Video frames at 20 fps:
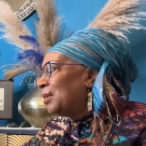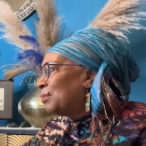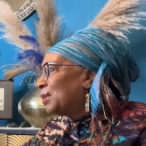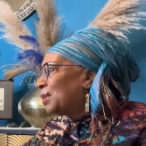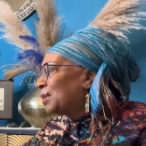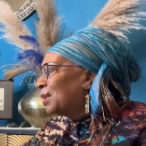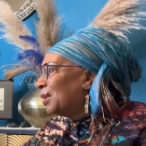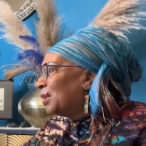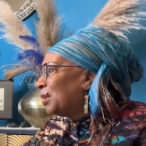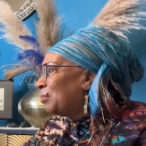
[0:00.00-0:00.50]

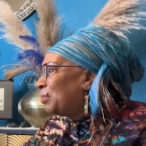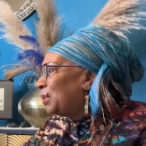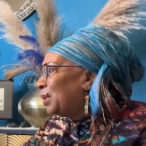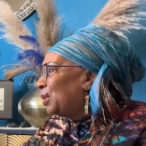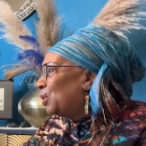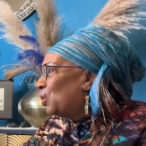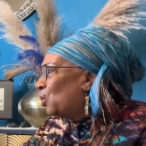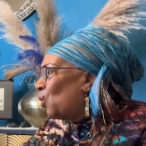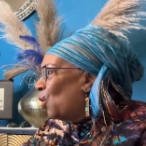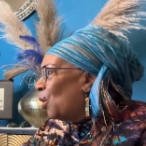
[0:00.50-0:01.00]
was going to
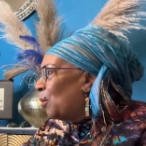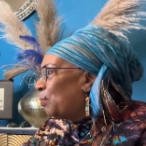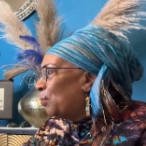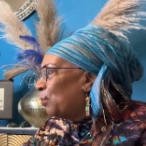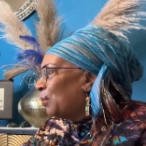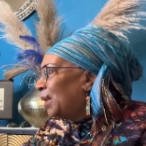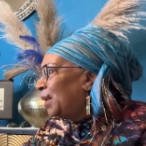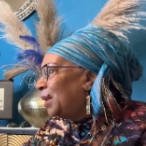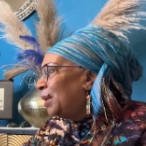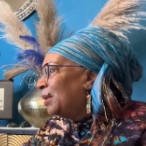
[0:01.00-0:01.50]
be
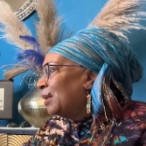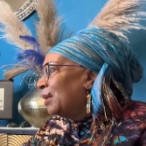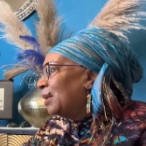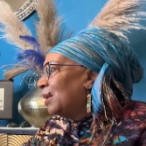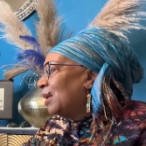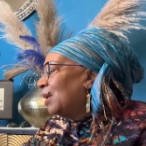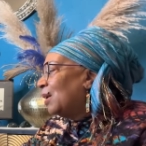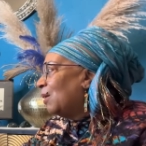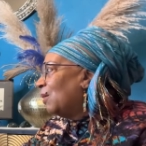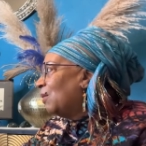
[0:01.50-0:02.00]
corporate
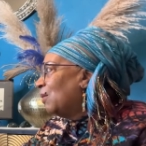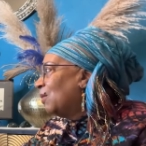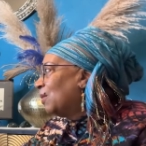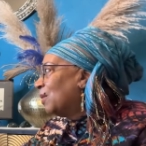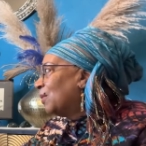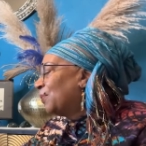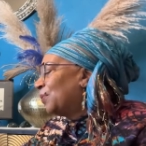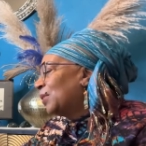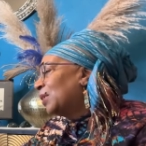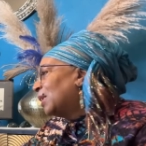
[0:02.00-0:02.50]

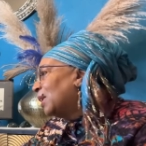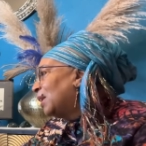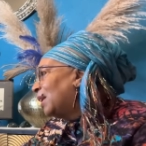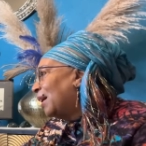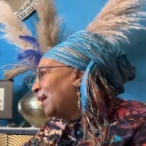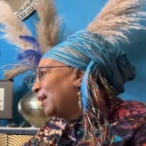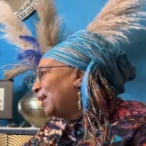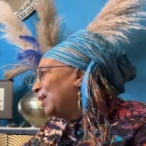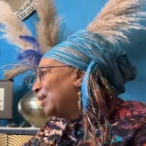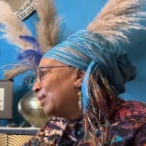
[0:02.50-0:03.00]
or for
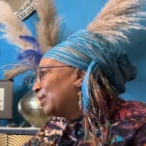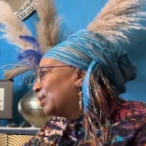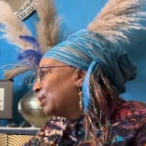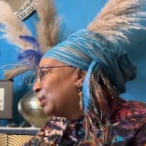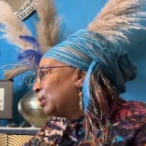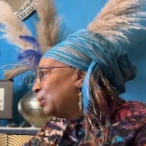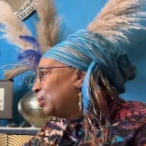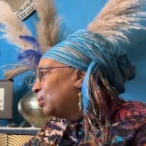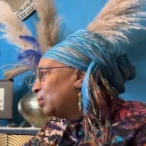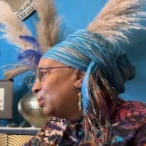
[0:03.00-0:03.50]
clients
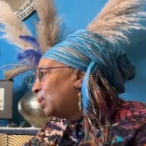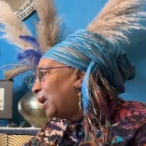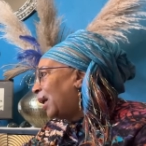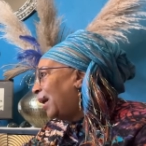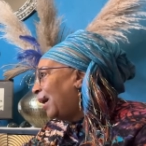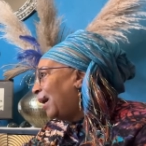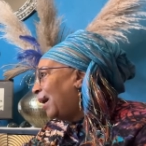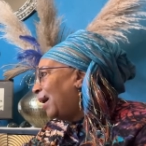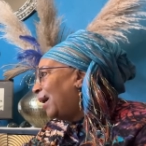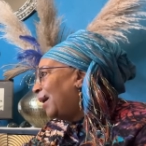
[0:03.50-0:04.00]
who
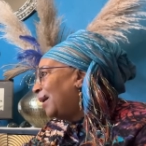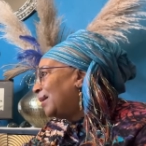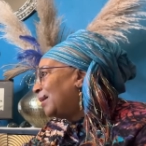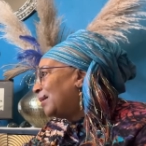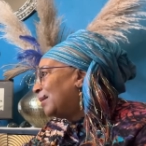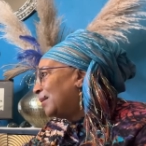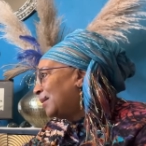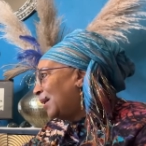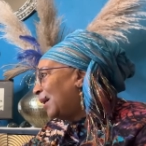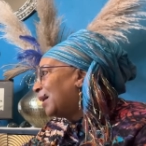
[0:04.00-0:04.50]
had
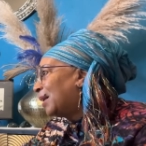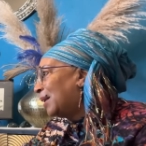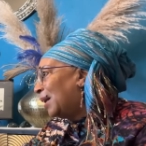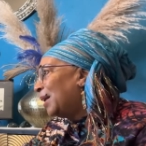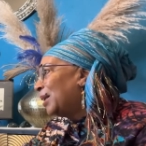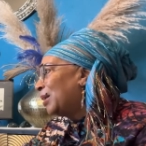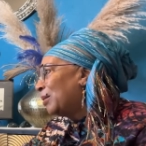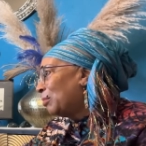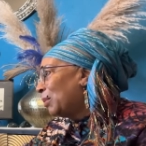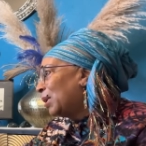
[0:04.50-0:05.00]
that
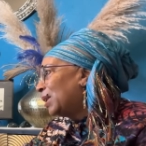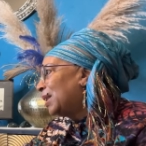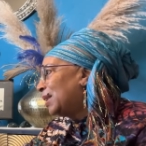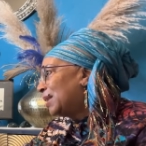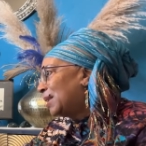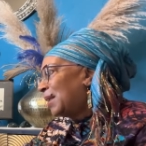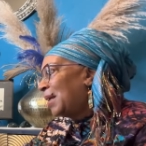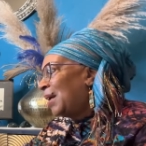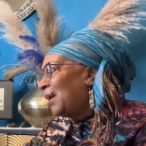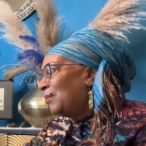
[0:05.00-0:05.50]
kind of money
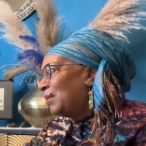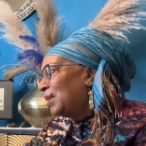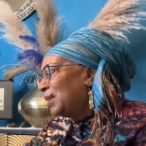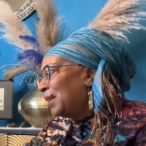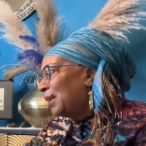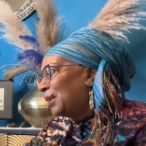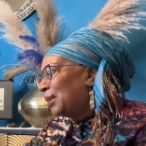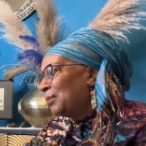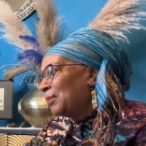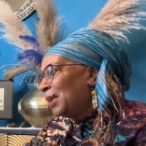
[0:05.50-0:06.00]
to have a
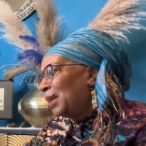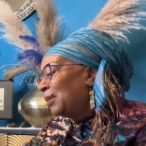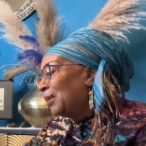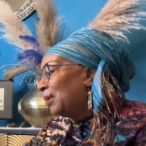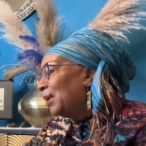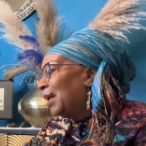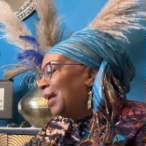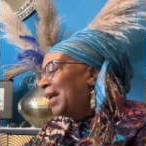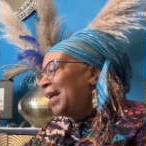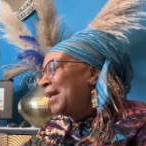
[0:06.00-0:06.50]
decorator.
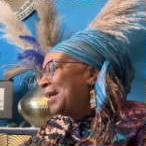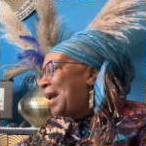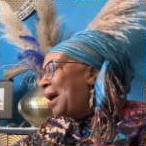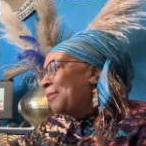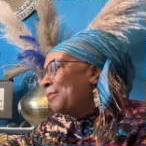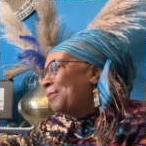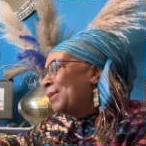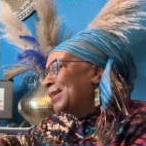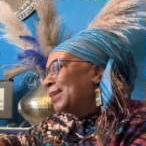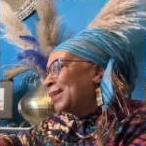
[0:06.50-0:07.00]
And I
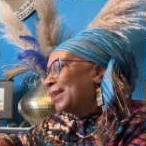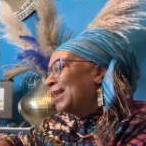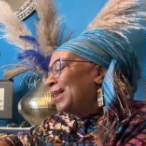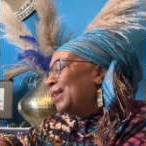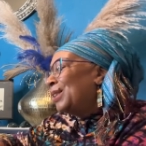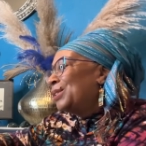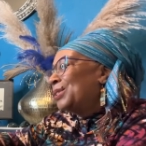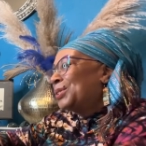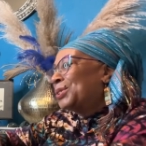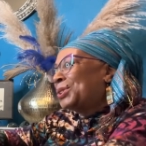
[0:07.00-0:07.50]
wasn't
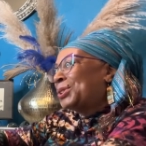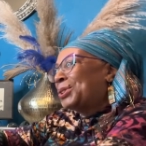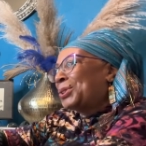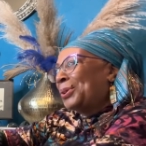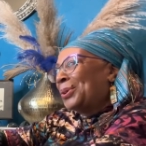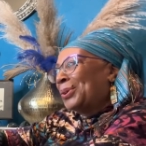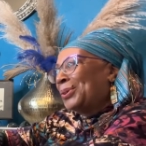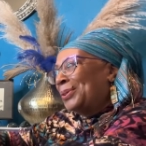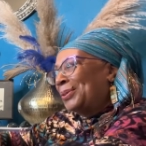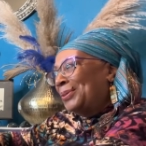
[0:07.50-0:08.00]
in the
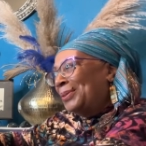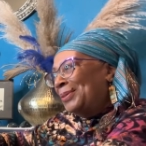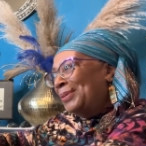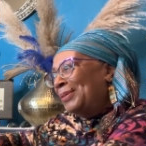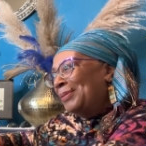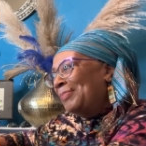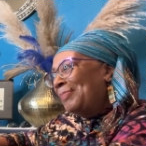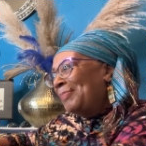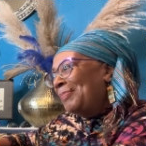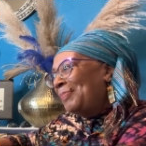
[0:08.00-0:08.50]
circle
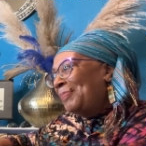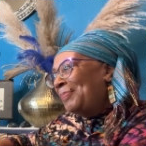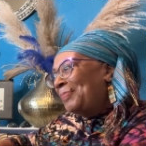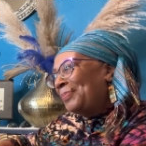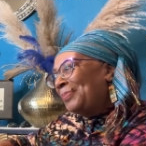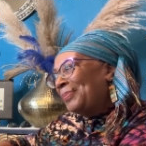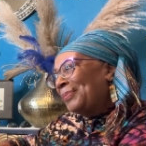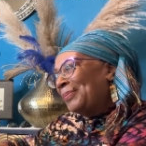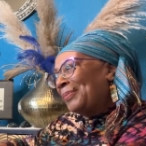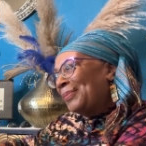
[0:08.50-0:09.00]
for
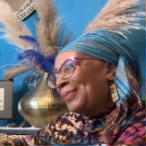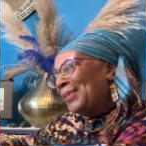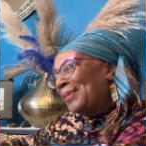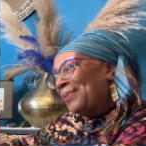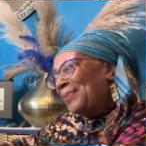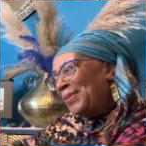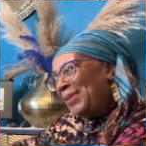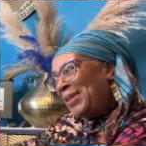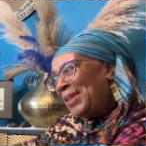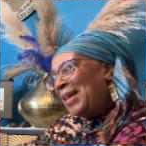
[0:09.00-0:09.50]
that.
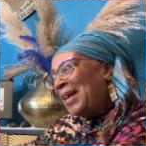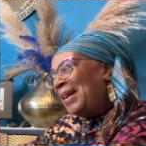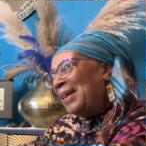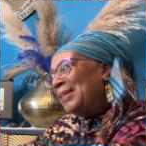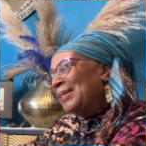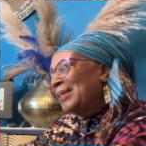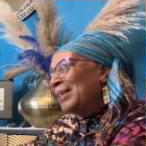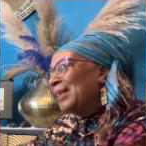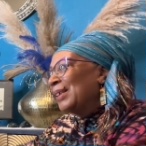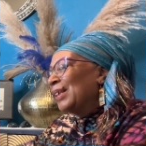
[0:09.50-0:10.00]
For
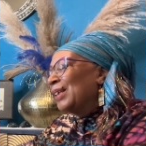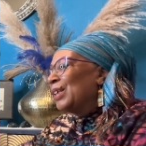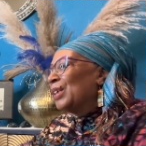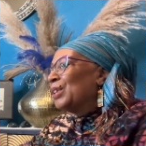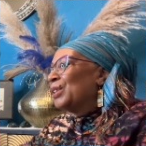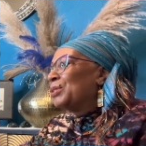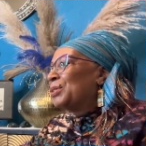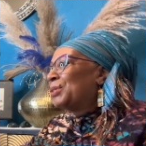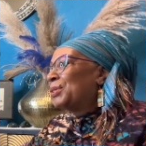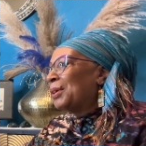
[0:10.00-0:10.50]
that. Mm.
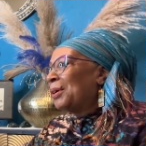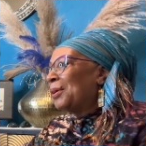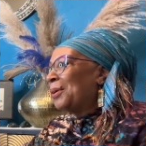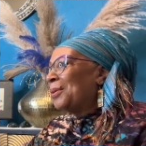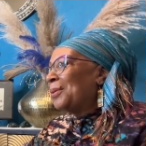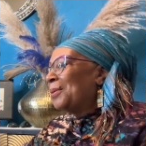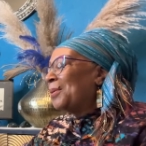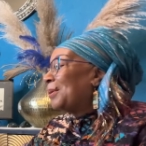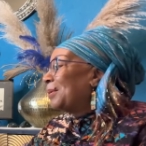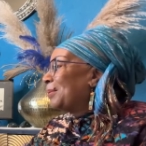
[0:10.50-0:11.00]

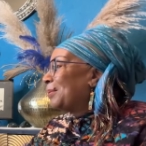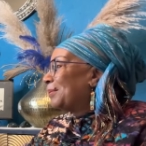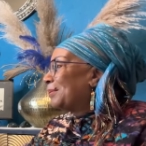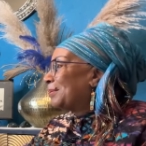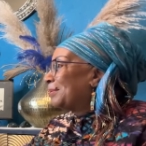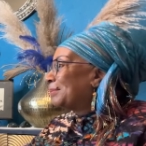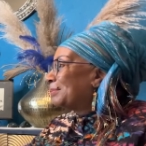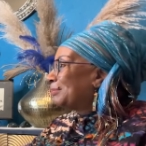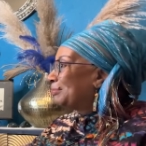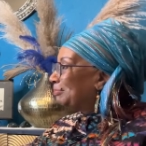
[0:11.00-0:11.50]
So
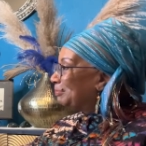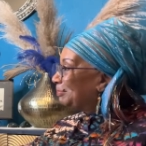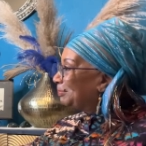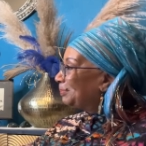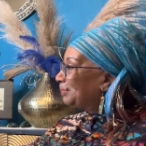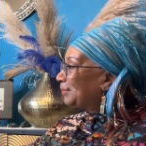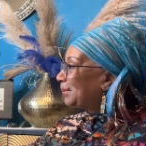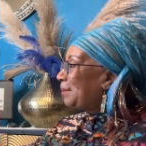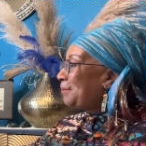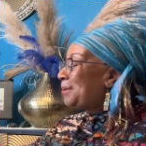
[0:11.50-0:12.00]

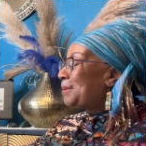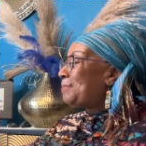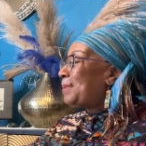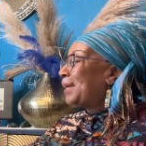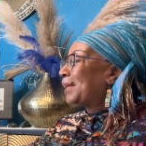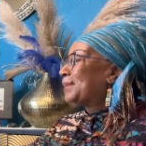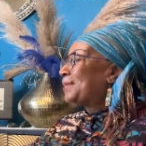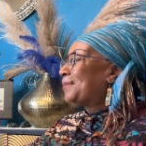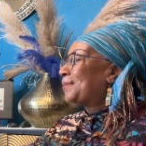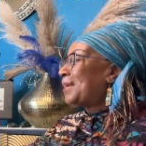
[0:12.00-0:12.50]
I went
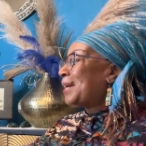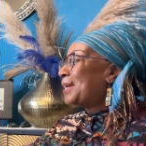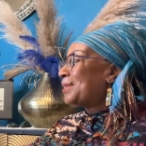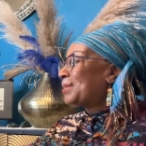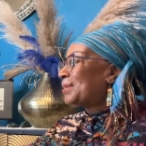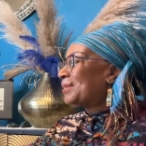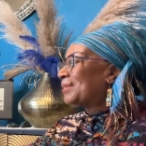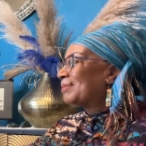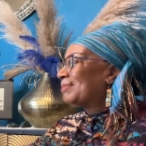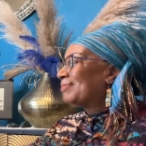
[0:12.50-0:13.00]
back to
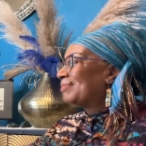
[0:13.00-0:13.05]
fashion.